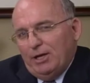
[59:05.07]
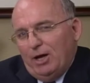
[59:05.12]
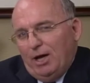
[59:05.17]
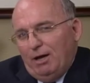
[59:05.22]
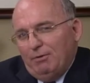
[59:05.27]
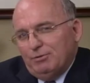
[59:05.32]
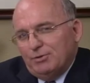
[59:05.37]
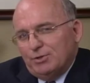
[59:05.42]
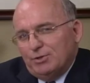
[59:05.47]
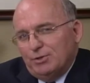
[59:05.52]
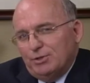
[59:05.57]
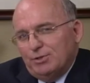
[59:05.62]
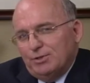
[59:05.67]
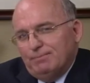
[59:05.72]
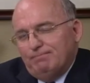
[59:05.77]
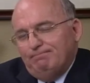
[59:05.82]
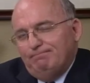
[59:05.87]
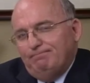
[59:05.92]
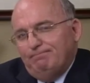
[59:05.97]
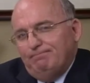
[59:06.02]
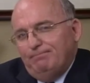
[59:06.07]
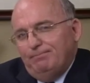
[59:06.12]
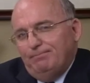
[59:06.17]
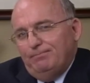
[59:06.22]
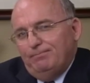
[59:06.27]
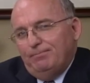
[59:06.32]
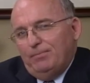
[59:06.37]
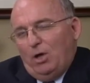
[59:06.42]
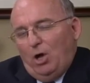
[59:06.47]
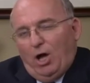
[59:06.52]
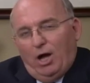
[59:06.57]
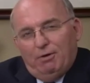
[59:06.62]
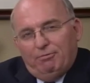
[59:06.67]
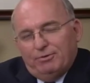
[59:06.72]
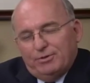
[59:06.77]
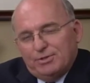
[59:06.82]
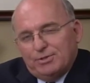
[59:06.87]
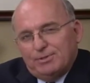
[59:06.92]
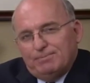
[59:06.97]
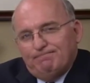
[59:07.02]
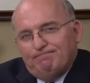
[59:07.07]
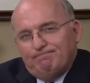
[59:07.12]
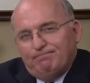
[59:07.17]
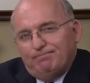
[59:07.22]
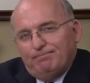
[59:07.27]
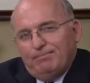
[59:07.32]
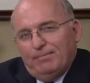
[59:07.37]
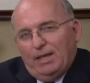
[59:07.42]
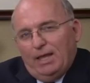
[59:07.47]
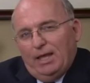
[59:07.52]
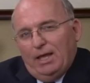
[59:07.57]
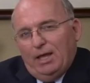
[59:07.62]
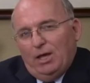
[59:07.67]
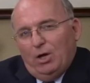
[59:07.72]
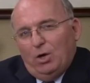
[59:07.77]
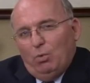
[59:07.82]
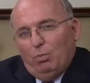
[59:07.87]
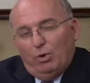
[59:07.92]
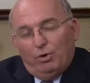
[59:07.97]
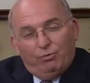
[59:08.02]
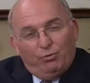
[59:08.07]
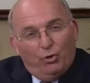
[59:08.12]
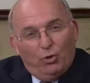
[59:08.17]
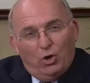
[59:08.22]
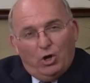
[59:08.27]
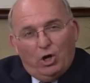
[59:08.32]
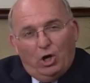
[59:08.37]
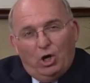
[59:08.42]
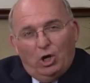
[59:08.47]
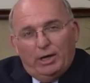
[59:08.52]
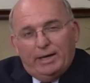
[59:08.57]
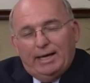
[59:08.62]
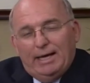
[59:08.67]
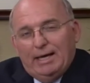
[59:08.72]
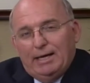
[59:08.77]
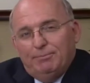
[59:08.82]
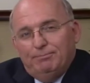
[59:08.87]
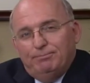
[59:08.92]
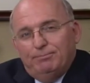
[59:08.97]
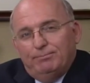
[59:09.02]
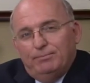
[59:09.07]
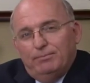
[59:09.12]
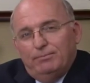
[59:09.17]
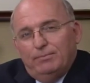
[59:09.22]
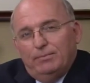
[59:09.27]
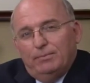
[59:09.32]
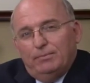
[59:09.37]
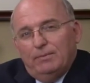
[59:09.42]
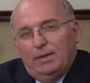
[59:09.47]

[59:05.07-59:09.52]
commanding officer's office when a phone call came.